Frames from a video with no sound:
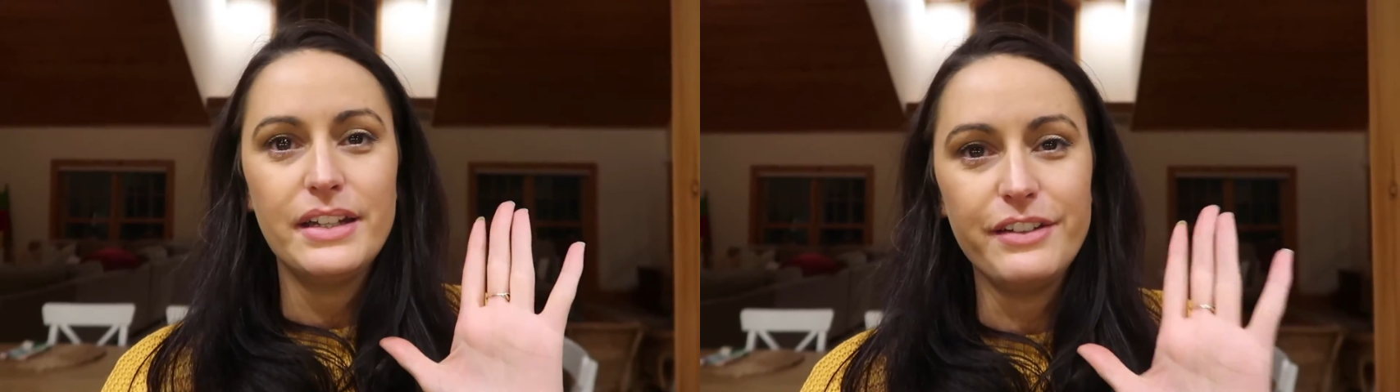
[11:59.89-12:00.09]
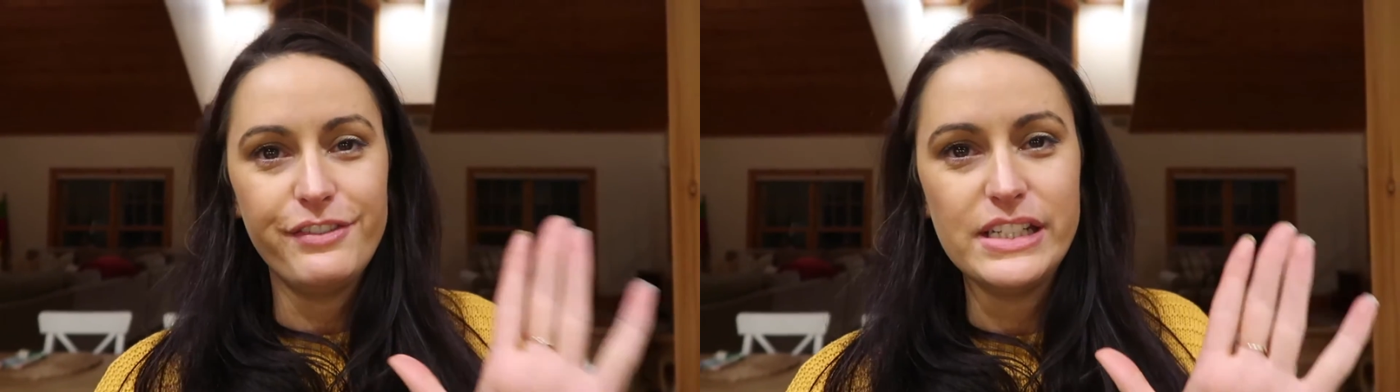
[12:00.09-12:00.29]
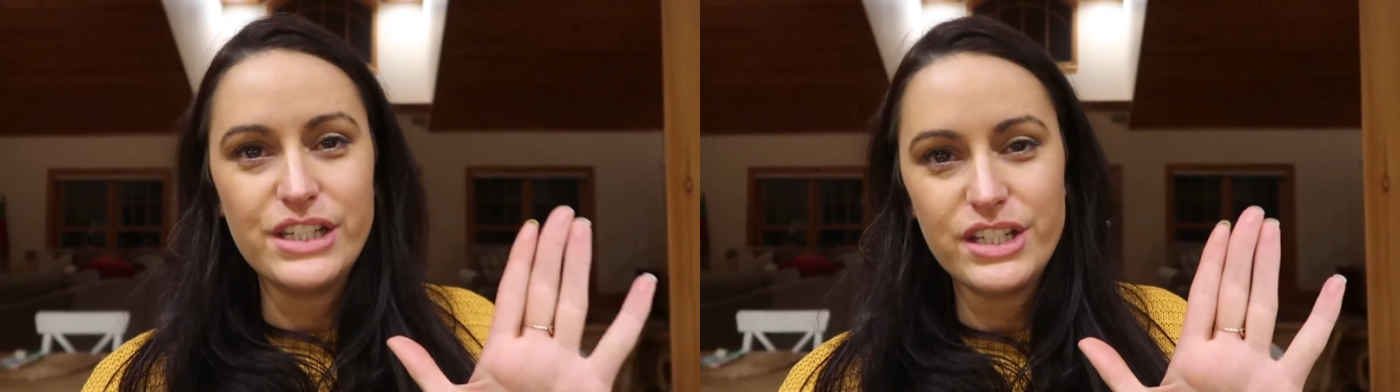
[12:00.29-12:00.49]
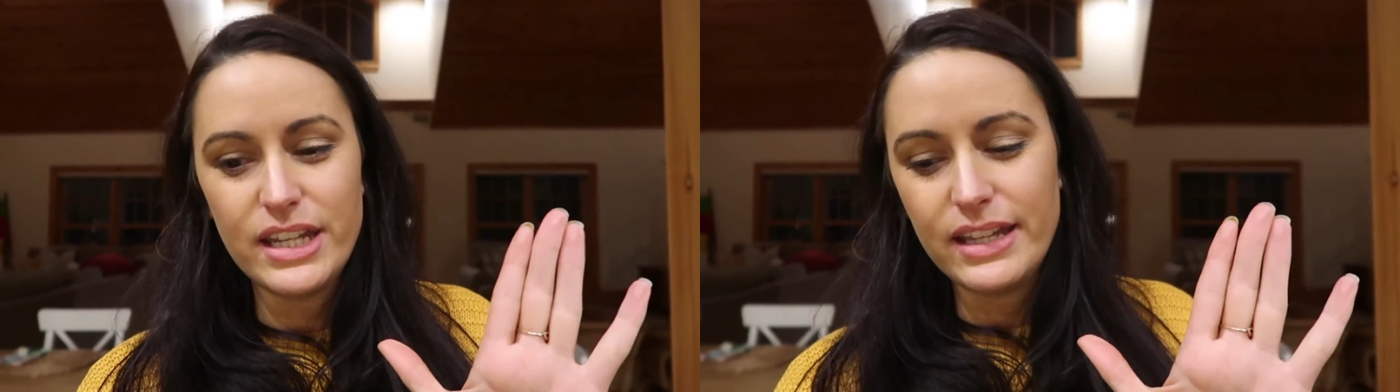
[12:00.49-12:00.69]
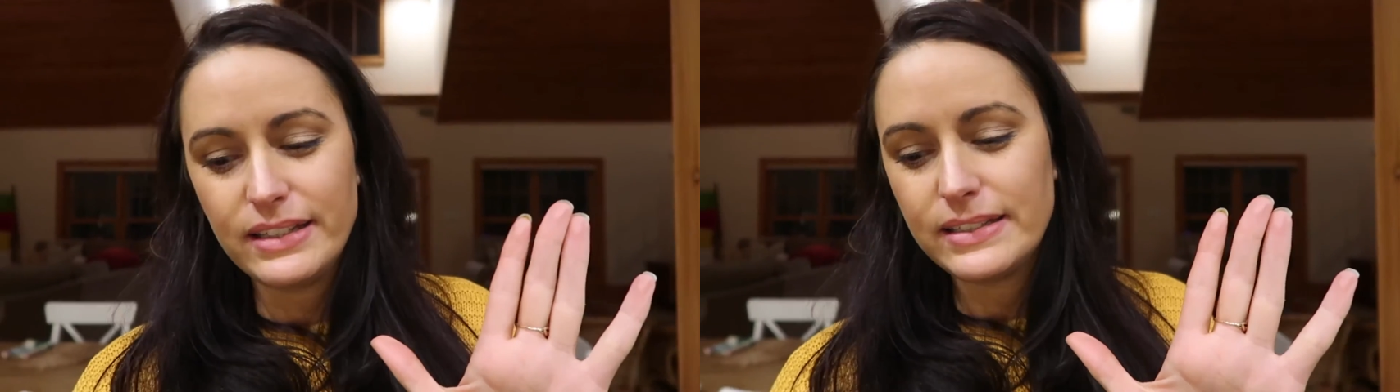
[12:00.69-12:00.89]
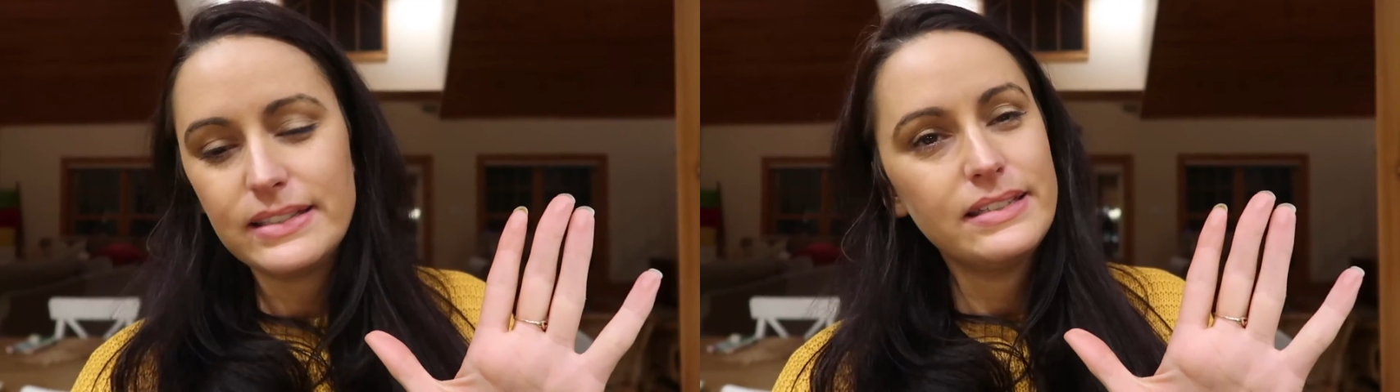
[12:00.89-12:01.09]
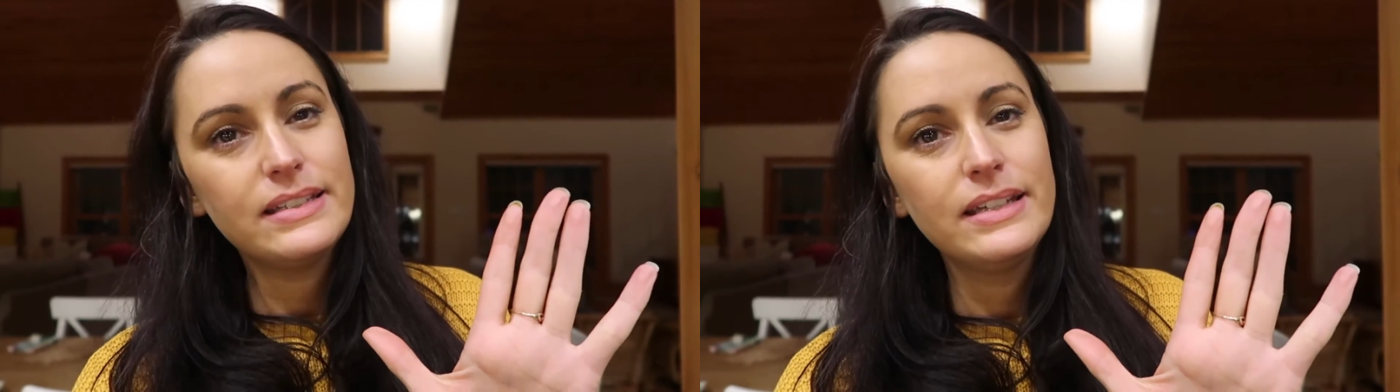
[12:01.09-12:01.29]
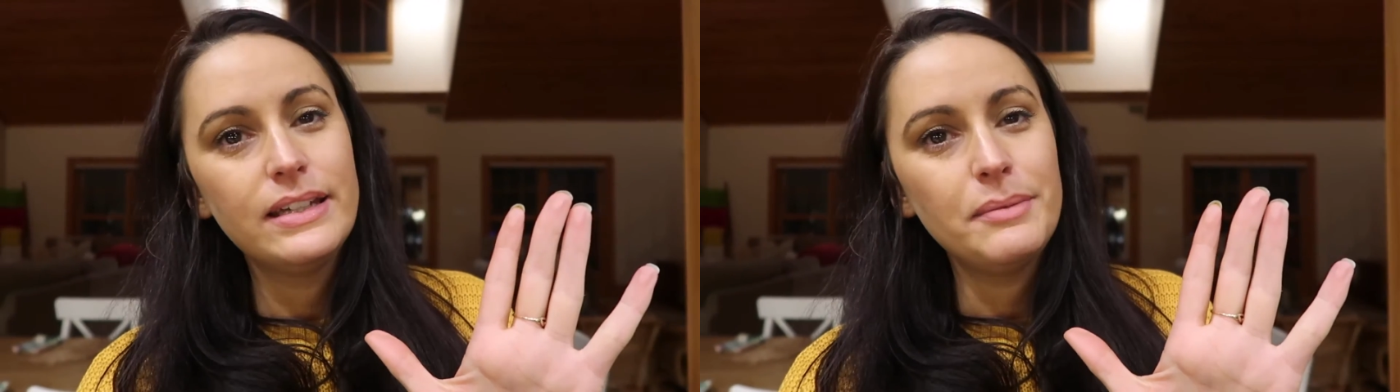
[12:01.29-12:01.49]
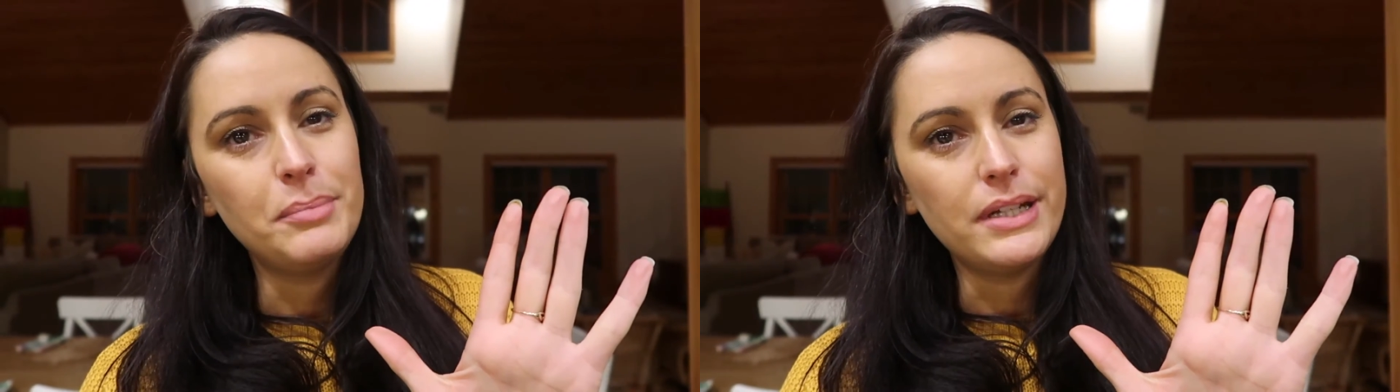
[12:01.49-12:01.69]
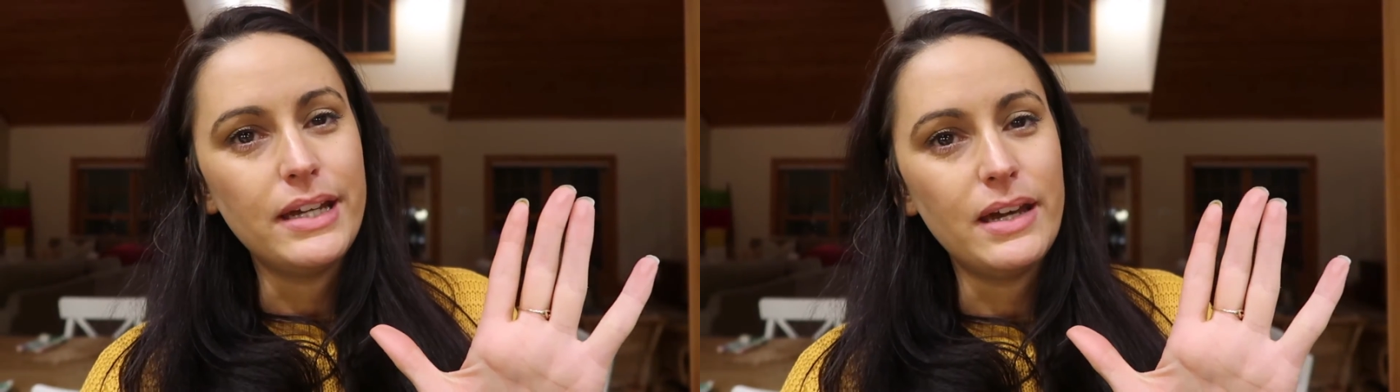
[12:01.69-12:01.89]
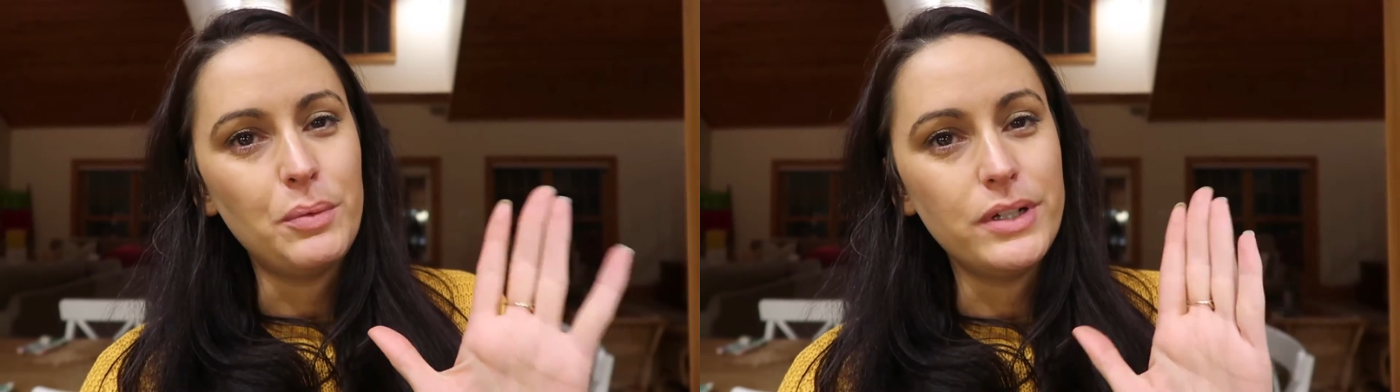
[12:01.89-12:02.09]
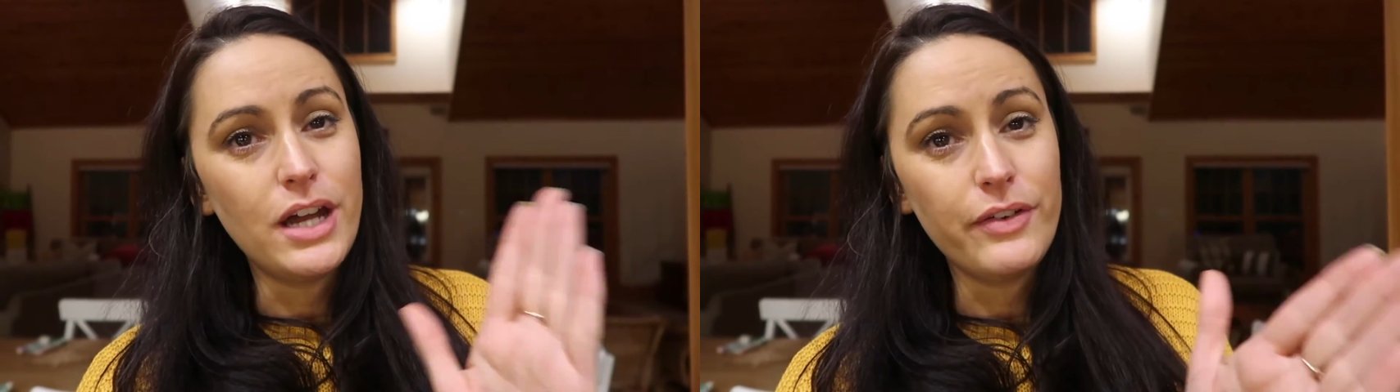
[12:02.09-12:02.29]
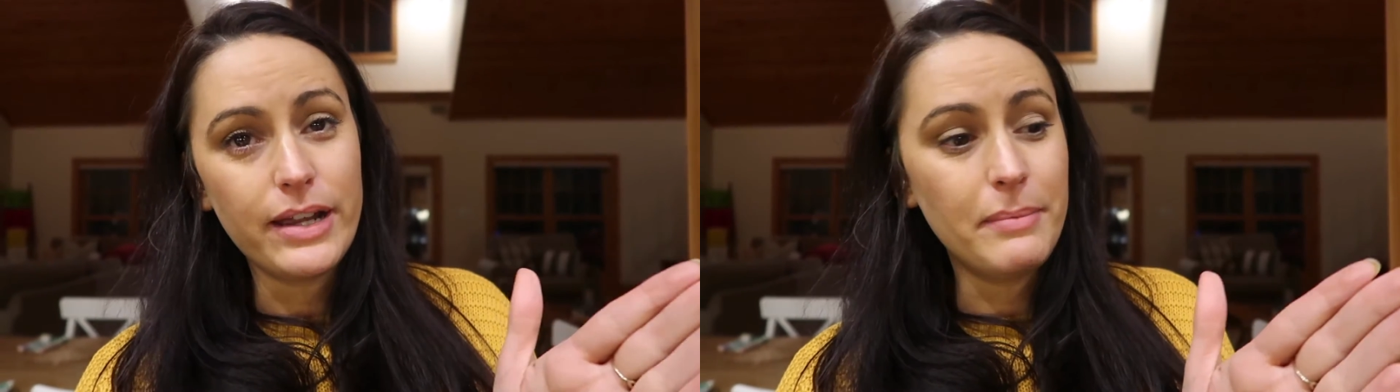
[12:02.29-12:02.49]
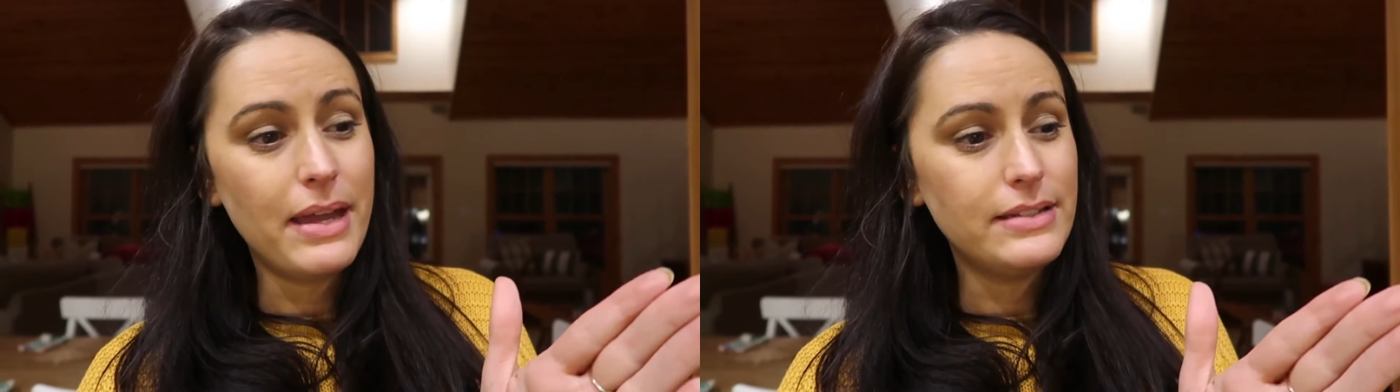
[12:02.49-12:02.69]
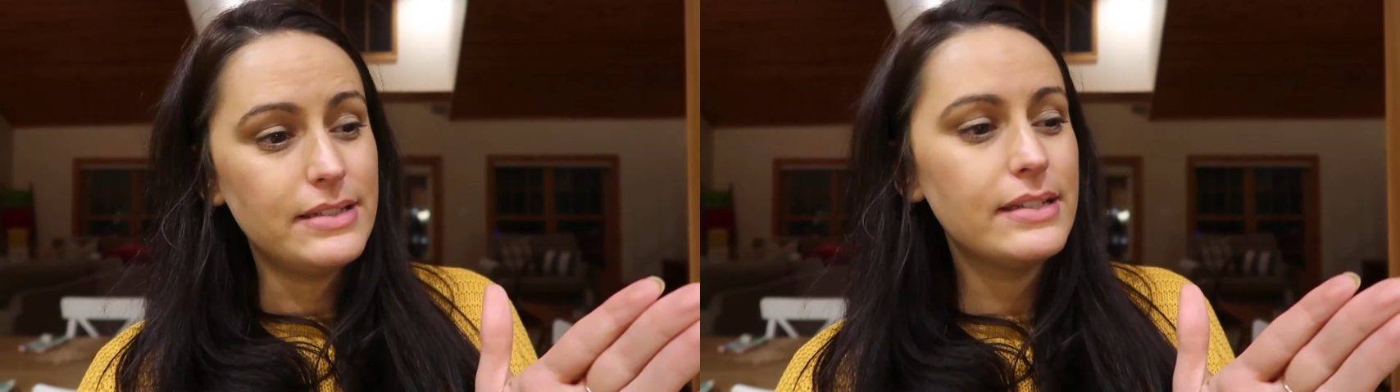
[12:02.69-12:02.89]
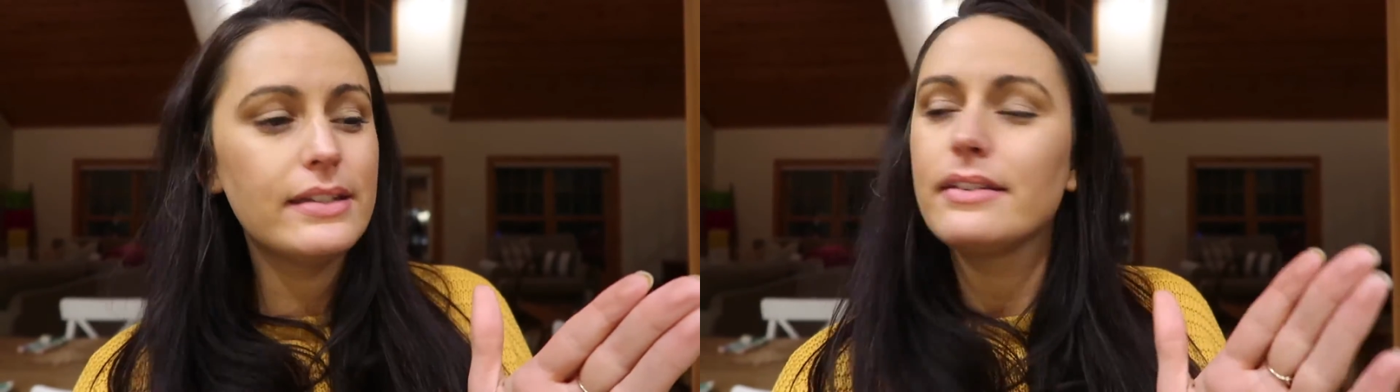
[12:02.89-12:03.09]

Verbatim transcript: I finished it, but I uh, would not recommend